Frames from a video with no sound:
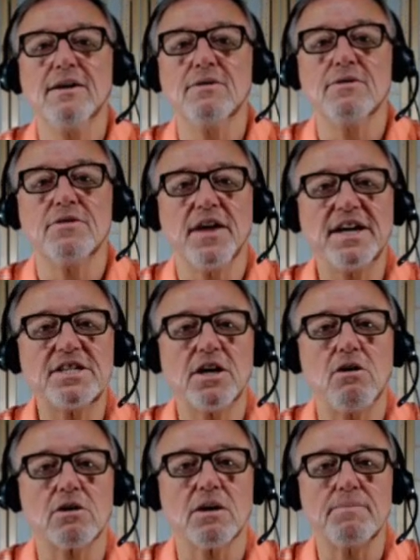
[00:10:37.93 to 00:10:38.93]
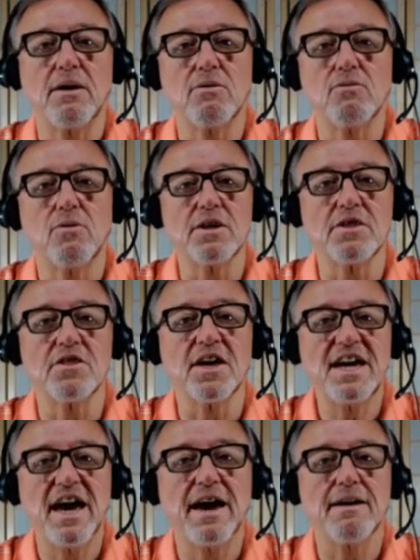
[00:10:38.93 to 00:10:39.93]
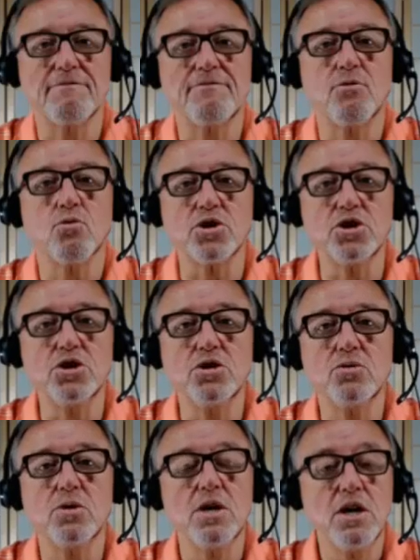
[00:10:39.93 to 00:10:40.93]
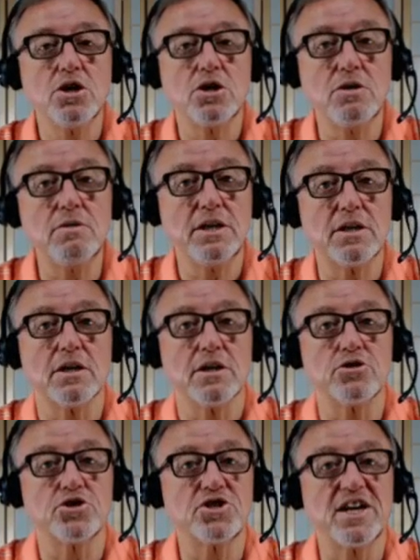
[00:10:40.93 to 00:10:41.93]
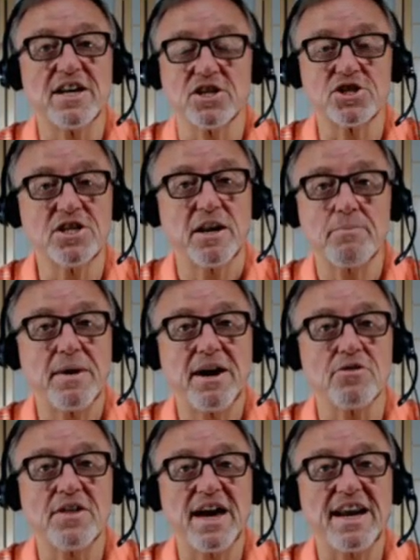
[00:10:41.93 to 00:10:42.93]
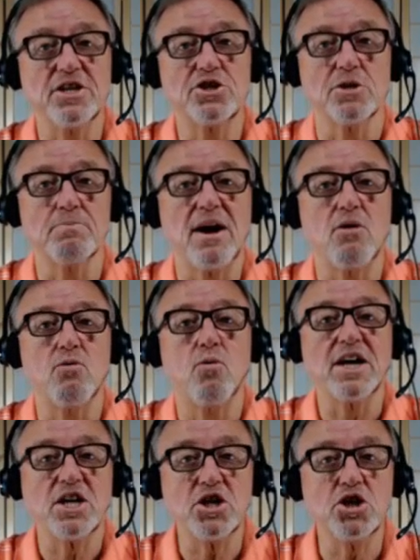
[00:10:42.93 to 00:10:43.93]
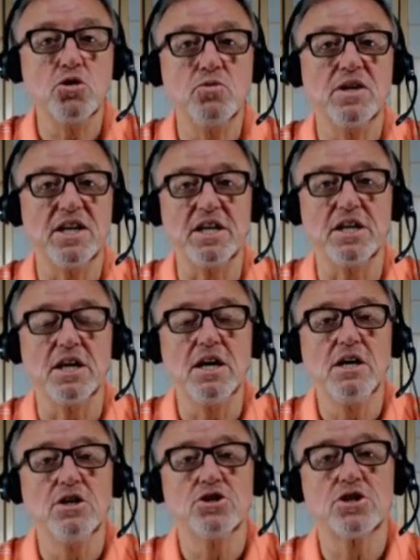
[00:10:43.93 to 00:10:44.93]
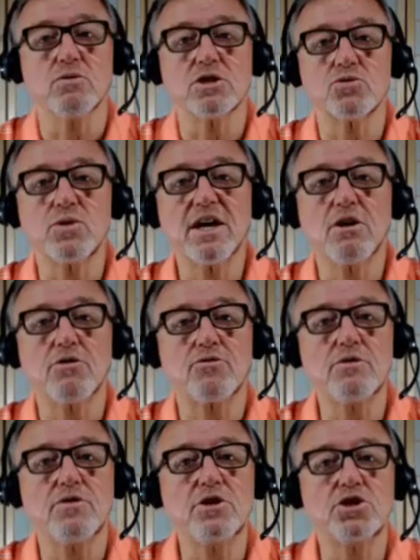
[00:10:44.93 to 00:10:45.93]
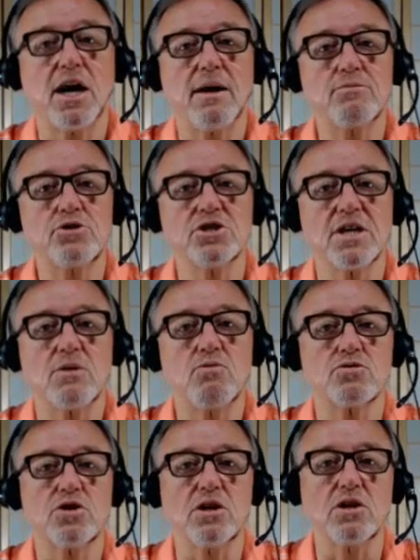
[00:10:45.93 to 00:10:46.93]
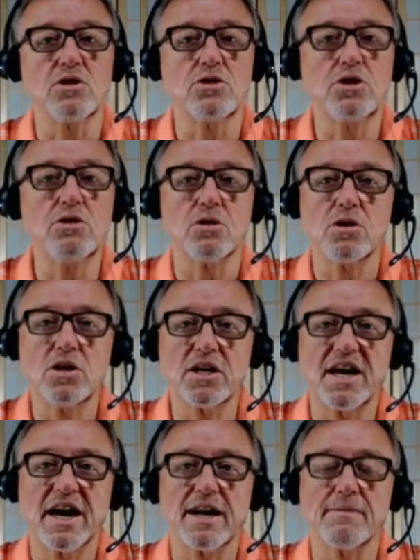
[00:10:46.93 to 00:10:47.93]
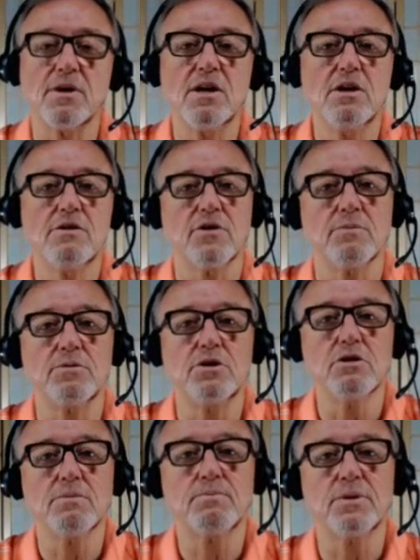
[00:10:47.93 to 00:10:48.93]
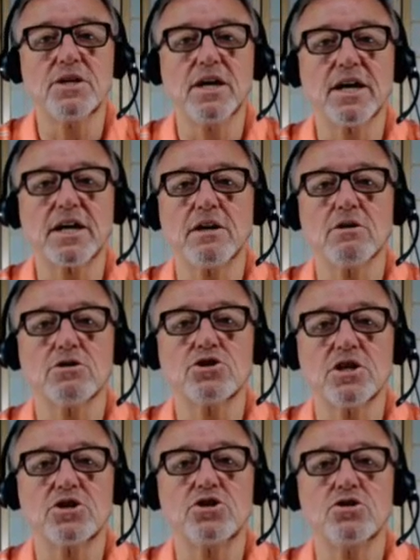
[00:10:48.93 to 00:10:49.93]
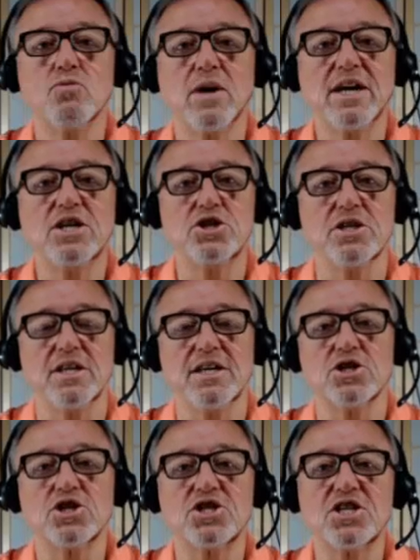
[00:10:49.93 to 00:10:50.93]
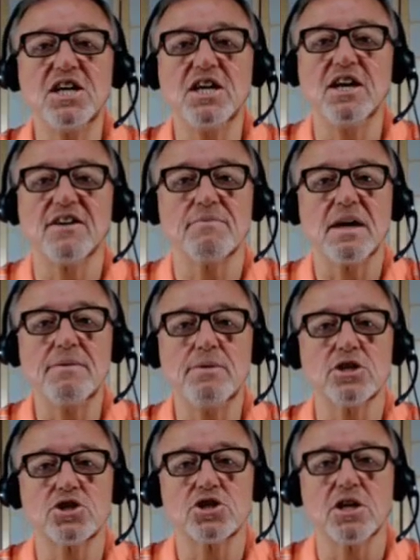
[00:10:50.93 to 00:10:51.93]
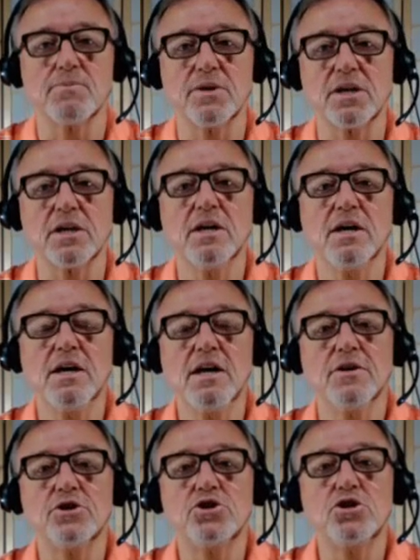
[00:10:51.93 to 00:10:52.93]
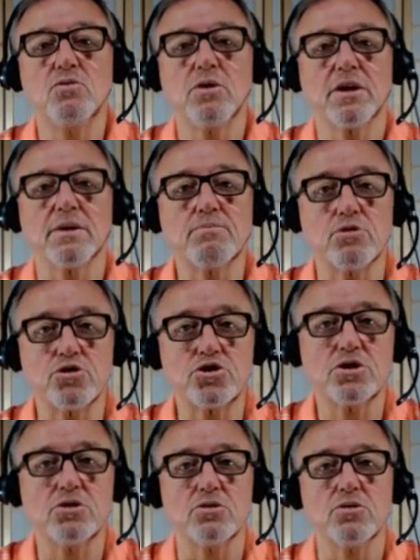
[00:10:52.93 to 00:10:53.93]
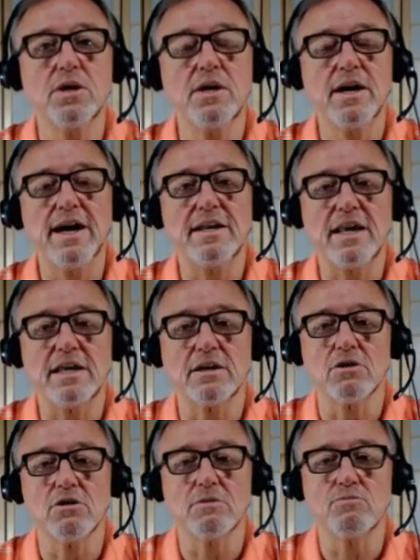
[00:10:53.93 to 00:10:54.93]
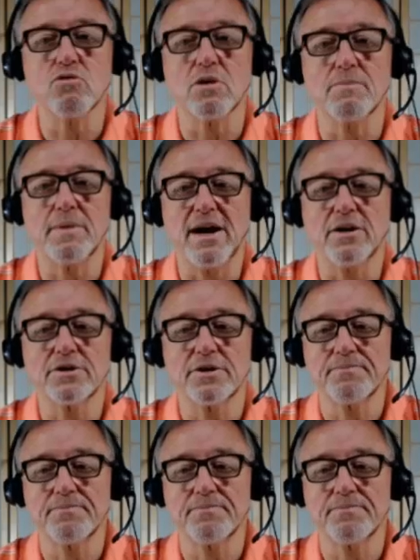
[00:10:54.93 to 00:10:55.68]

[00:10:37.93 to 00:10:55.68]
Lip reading: They talk about what they have for you. You need to understand it's not about that, it's about what you need. So as we go through these options, I want you to look at them from your particular situation and see if maybe it's something that you want to pursue and learn more about.